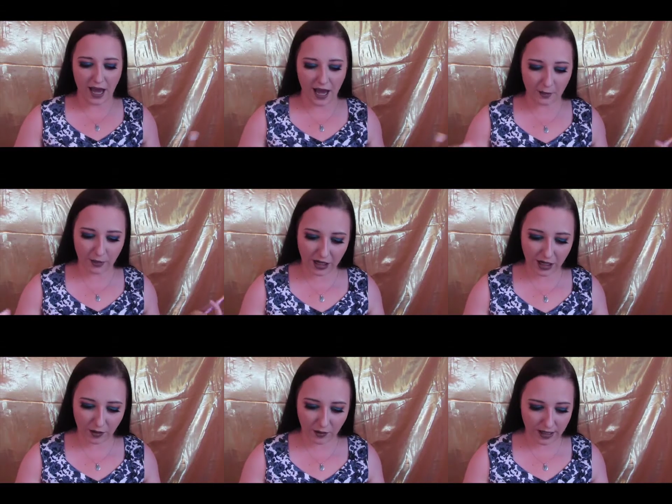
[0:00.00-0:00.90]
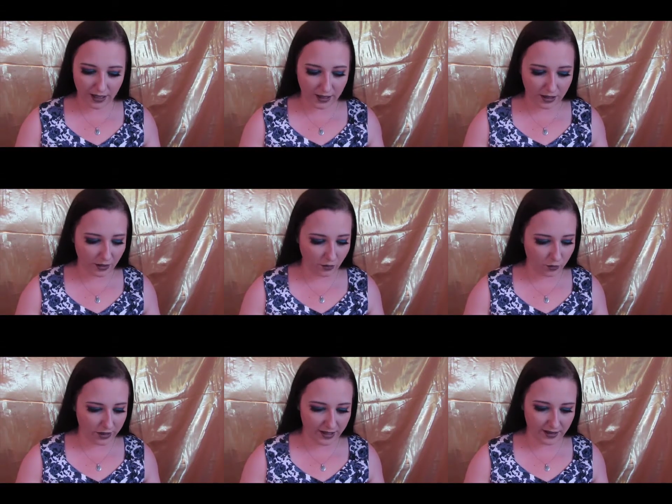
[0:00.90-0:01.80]
I'm going to go in
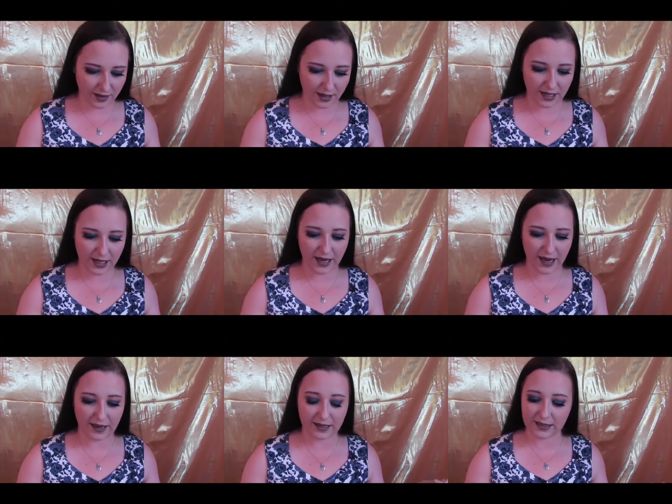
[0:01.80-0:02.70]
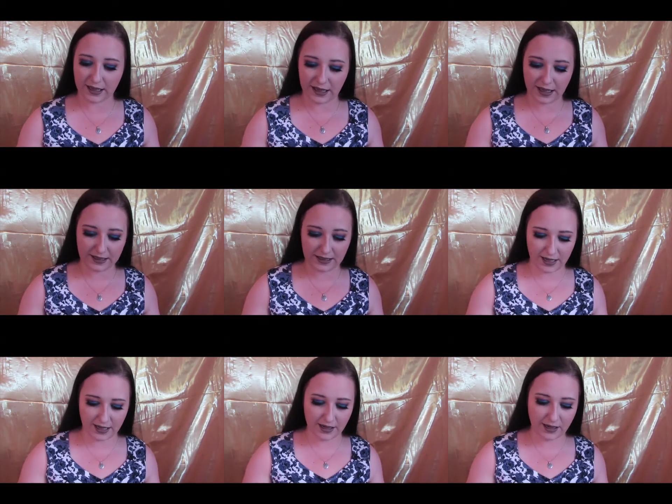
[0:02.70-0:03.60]
with Kitty Cat because, like I
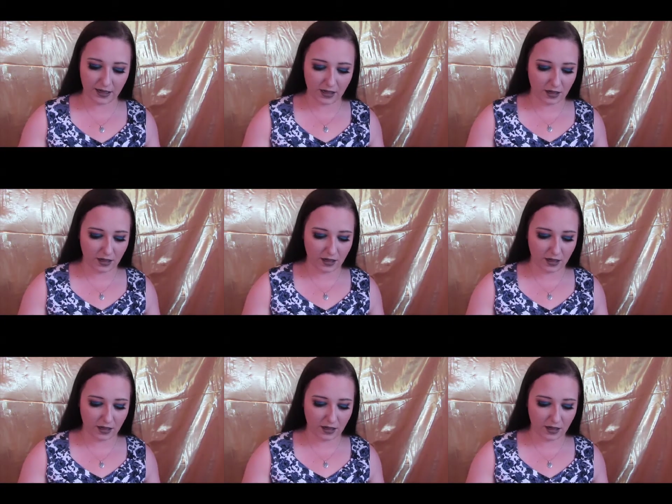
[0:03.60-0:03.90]
said,